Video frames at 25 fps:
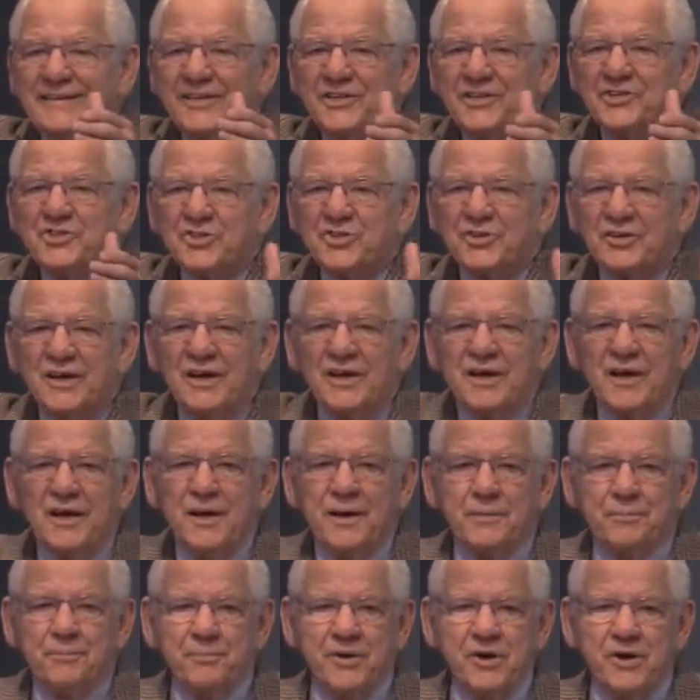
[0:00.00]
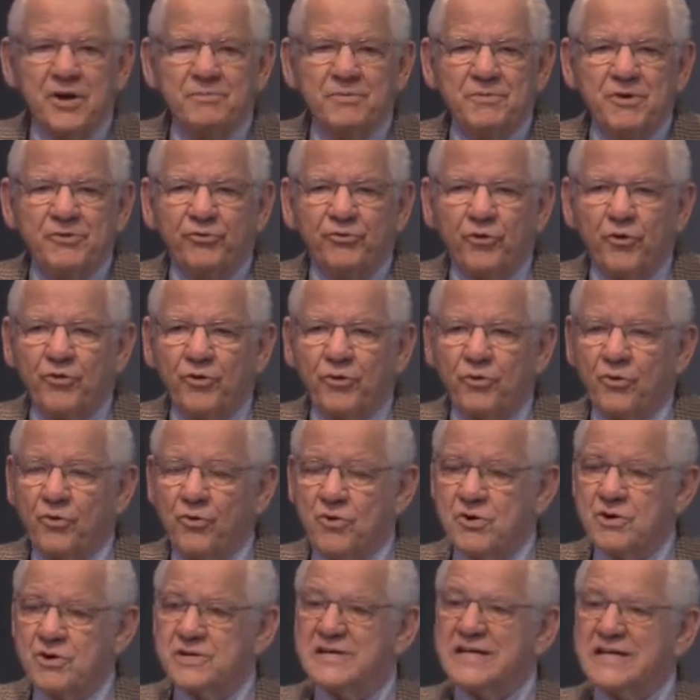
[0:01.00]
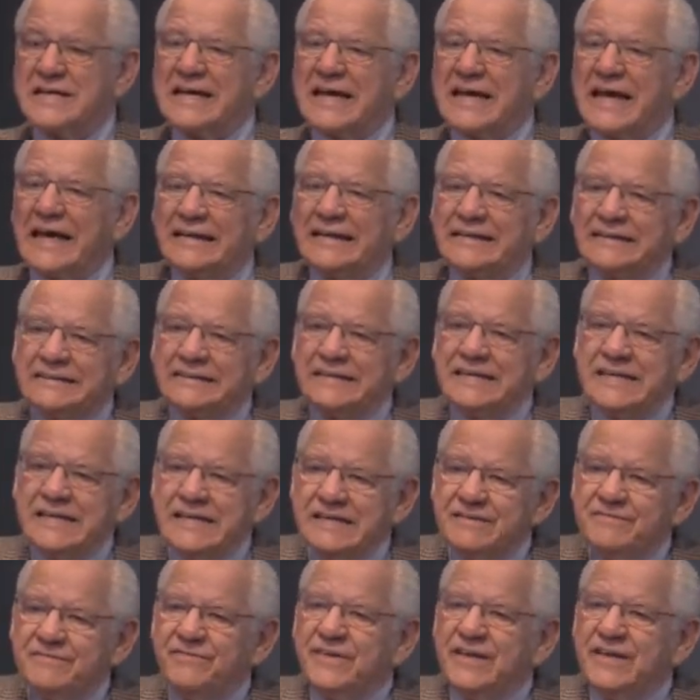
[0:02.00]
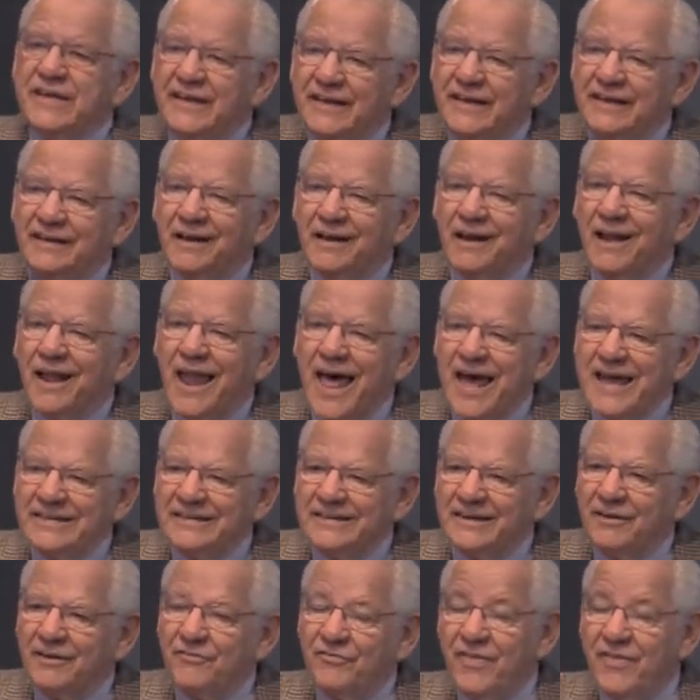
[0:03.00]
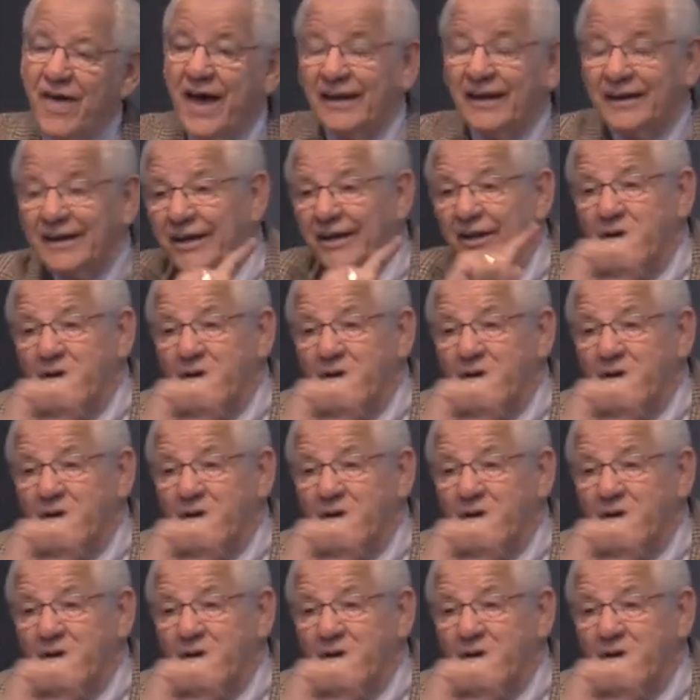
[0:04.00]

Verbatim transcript: that you're going to appear before the Lord and live in light of that.